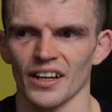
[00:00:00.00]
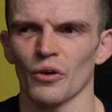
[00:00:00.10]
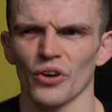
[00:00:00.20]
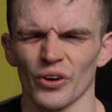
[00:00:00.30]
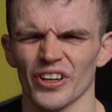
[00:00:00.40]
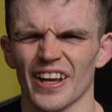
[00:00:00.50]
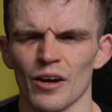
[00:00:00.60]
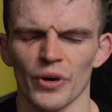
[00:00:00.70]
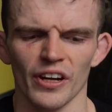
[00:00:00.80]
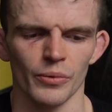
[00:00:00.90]
I, wanted to
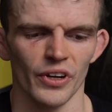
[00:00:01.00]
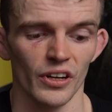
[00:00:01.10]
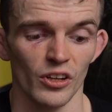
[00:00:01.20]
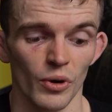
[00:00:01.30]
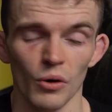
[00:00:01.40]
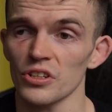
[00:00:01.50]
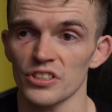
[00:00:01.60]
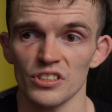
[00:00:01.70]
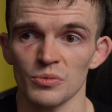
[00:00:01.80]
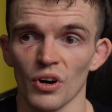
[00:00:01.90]
get bed a bit earlier, but I watched
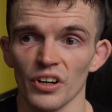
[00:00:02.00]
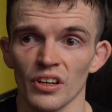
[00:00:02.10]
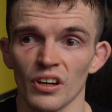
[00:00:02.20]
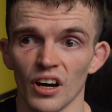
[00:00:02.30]
it this morning.